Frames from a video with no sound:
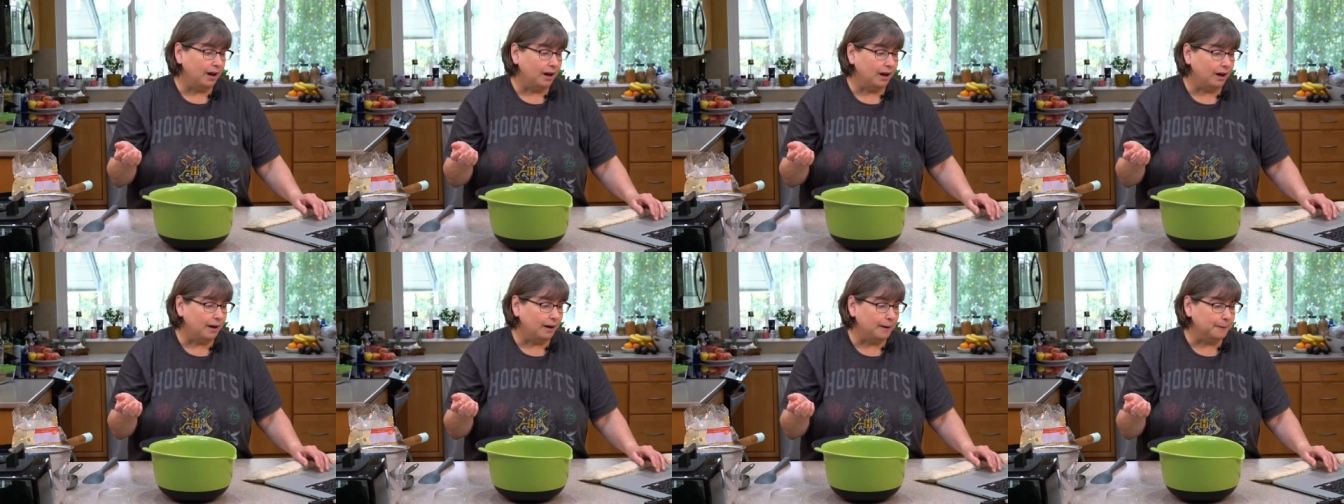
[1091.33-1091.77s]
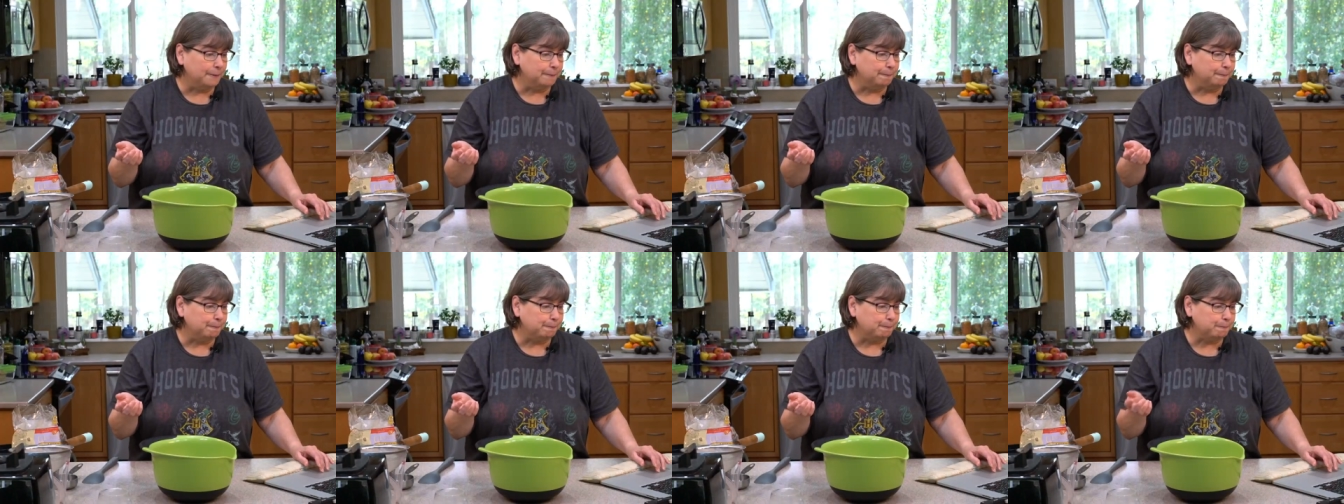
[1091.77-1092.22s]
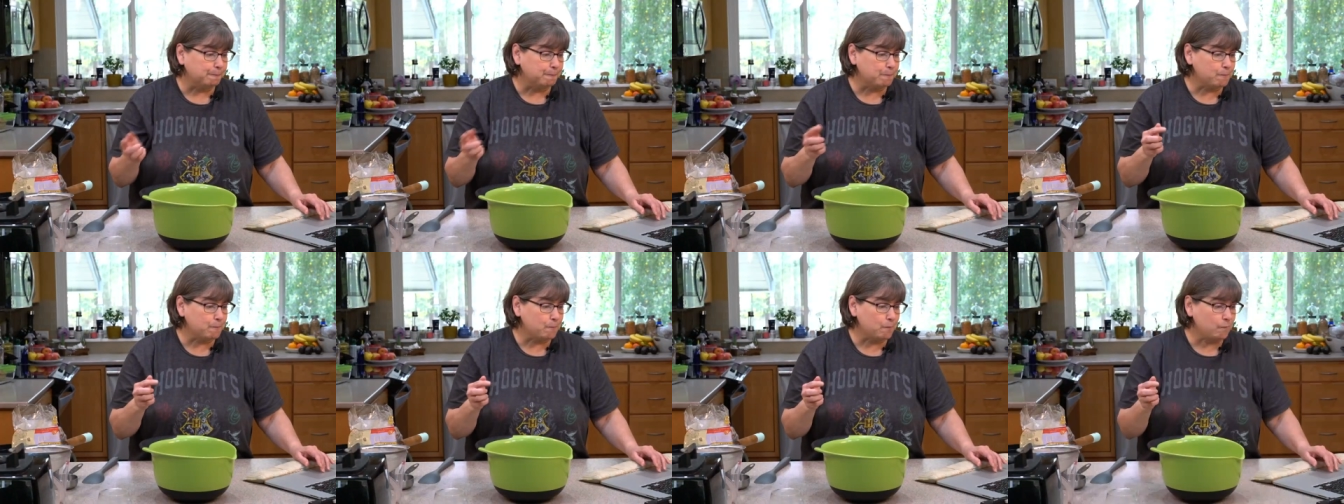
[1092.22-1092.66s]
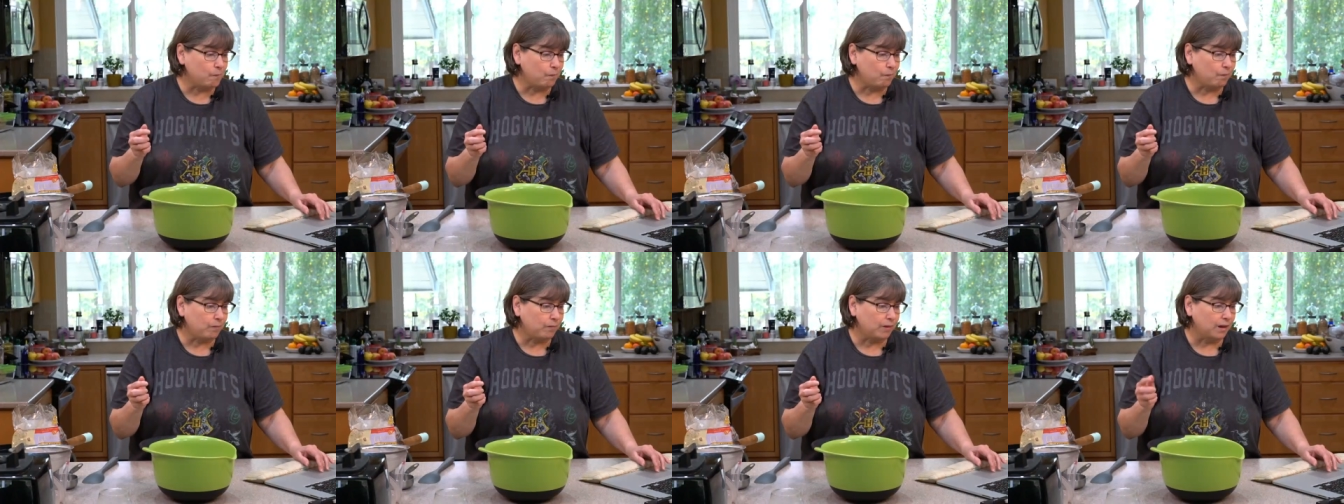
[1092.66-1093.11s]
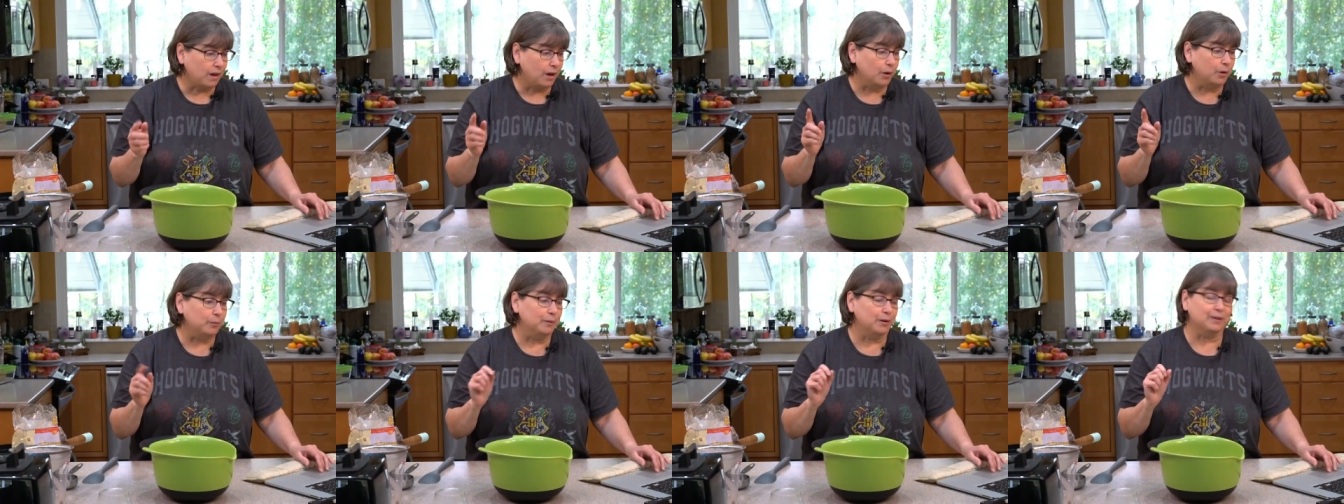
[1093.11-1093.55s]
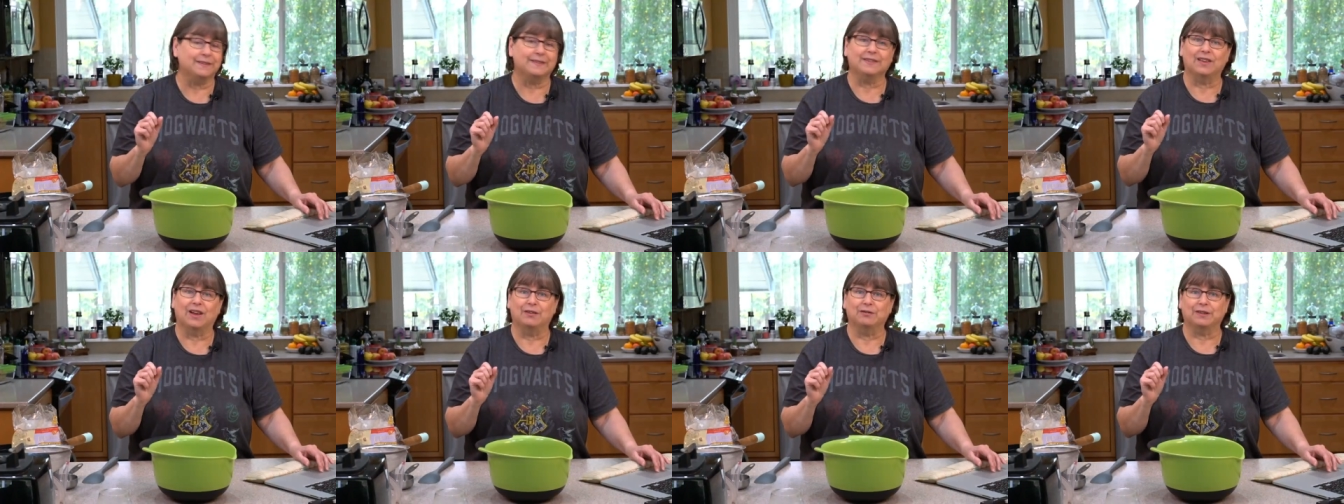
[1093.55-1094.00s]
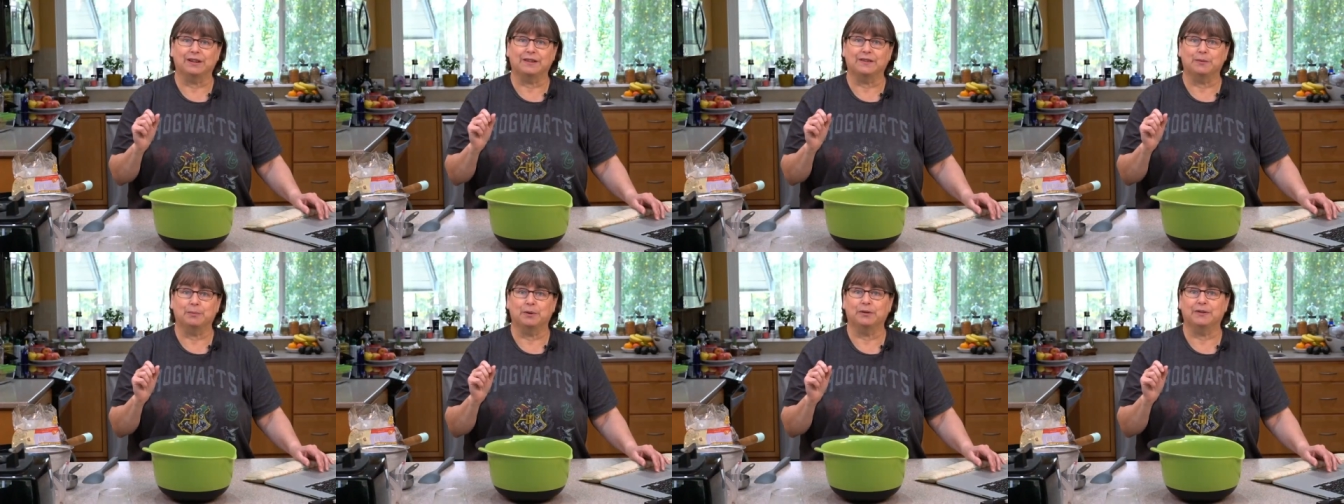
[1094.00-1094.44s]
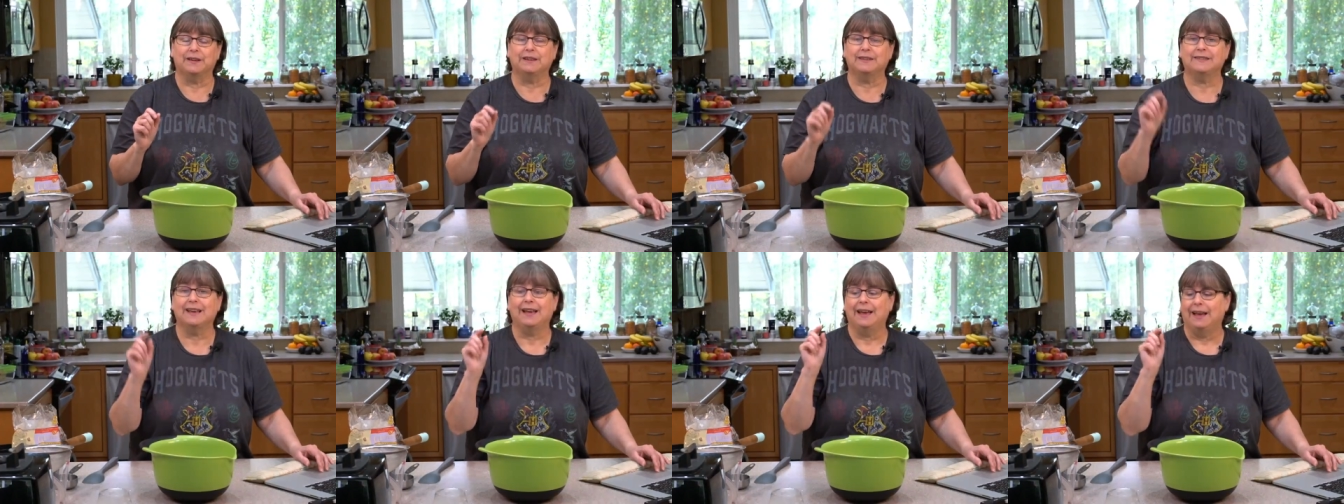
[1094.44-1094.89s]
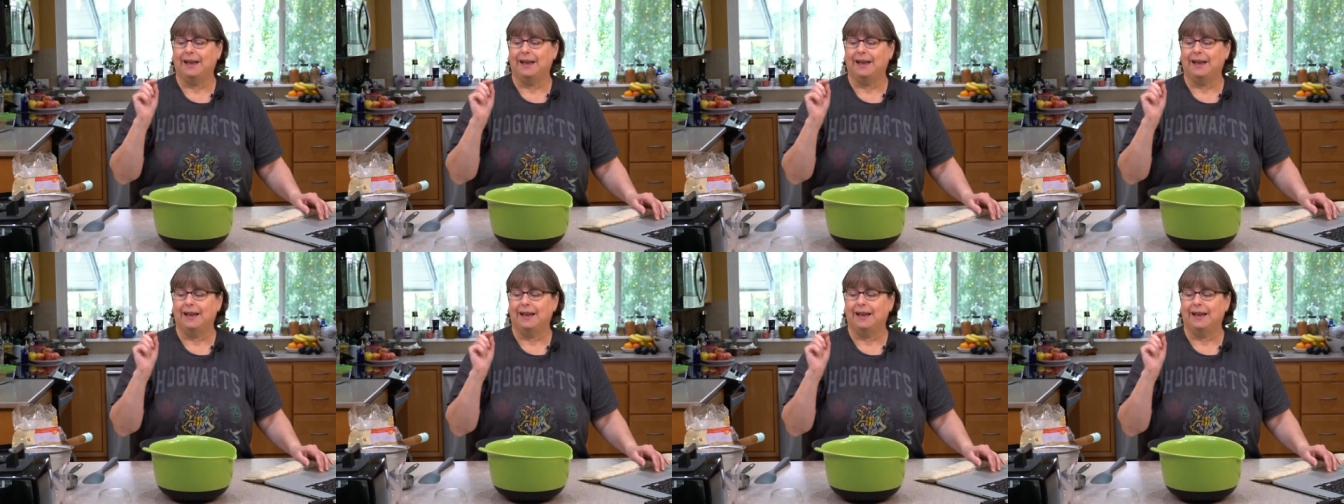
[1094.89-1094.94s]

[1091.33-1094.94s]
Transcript: Um, oat milk is lovely in smoothies.